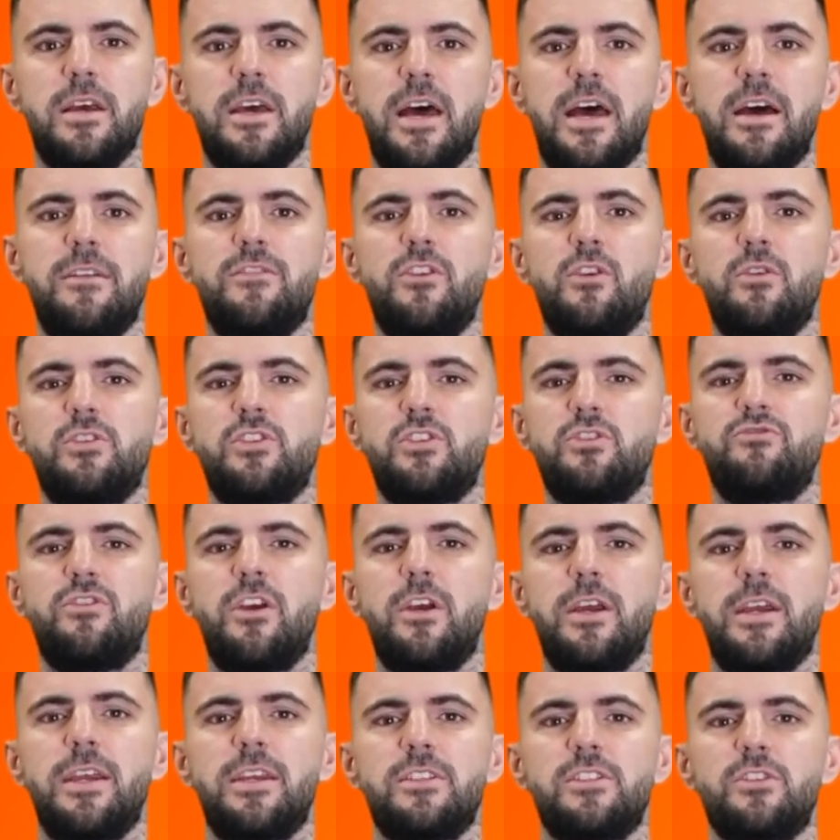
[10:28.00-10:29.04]
if you're
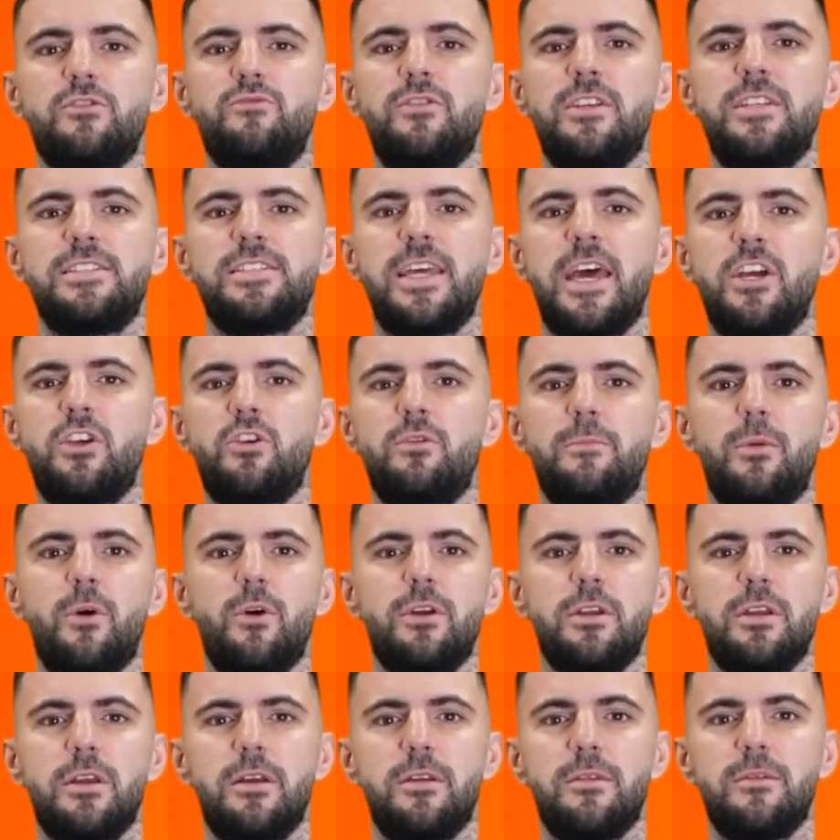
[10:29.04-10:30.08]
struggling to reset your
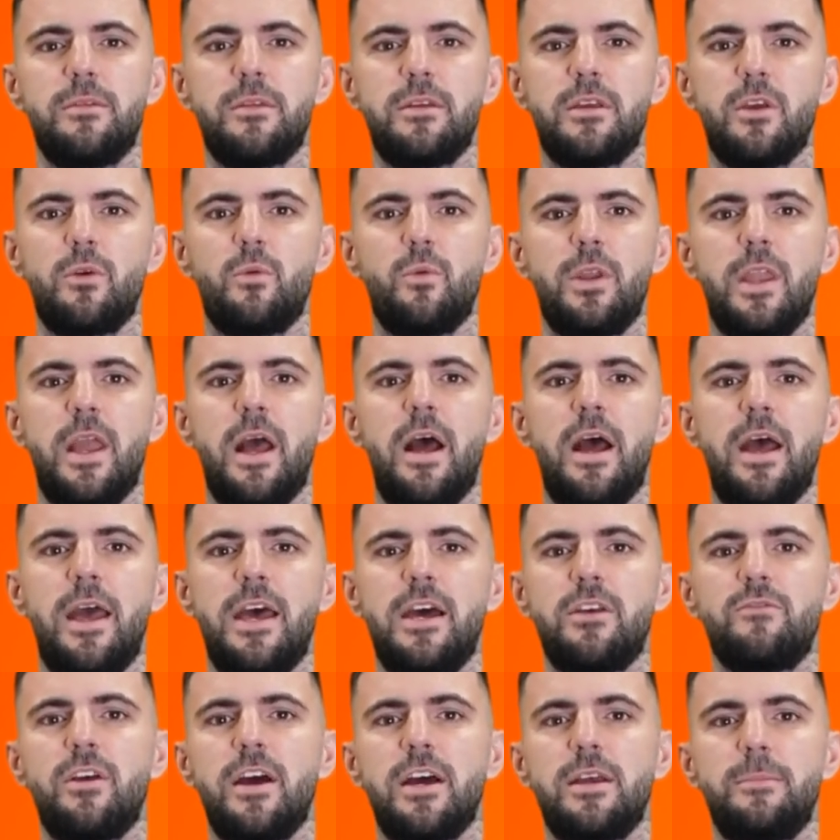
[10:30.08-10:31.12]
boiler, we
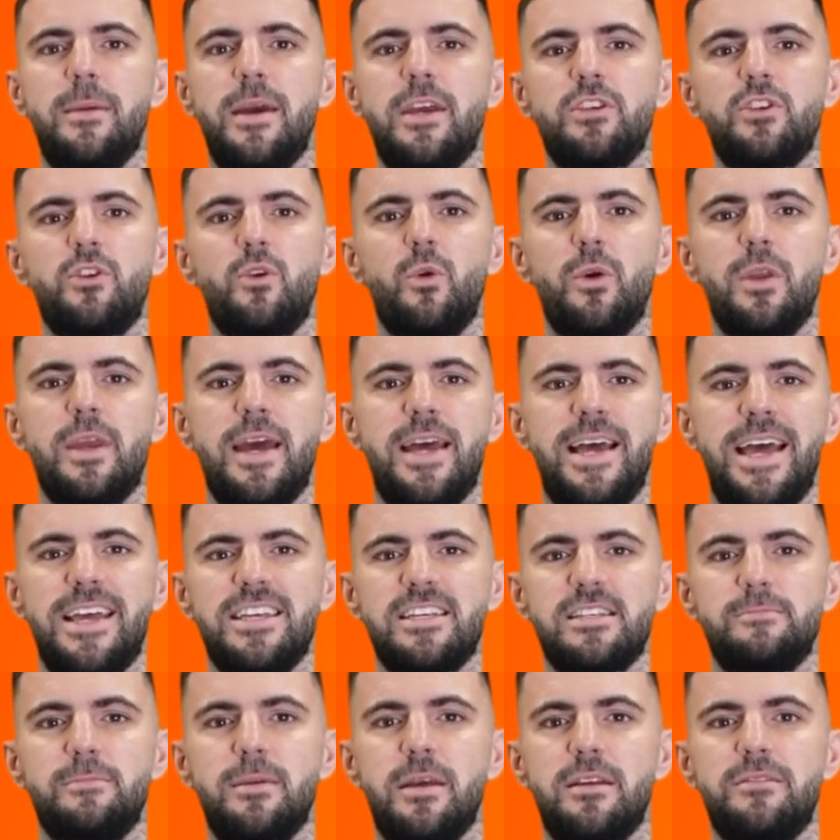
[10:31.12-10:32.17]
highly recommend calling an
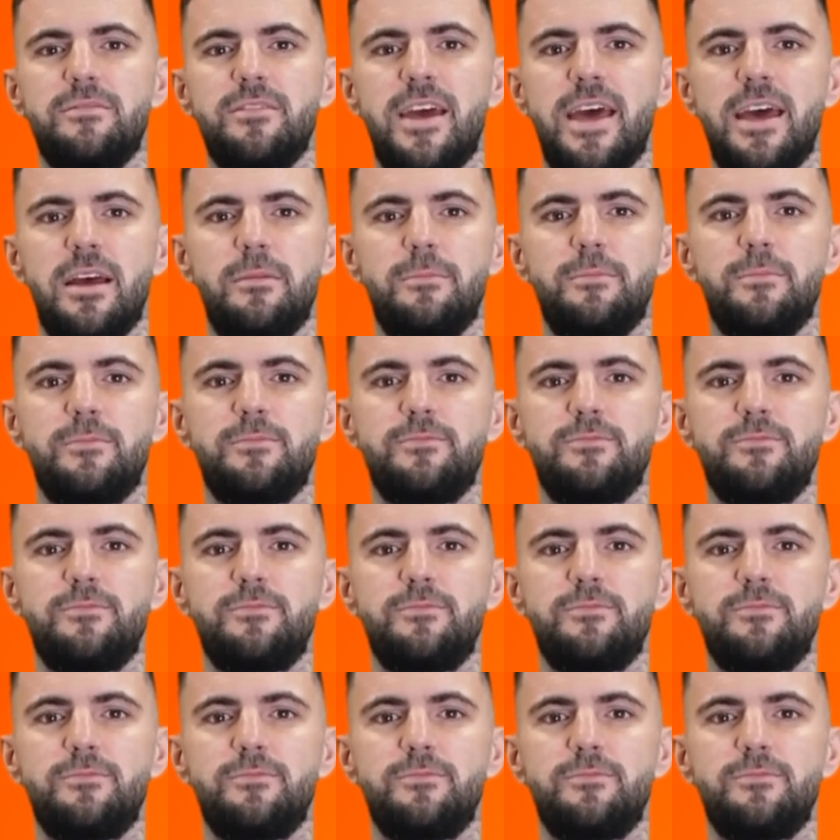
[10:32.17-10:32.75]
expert for help.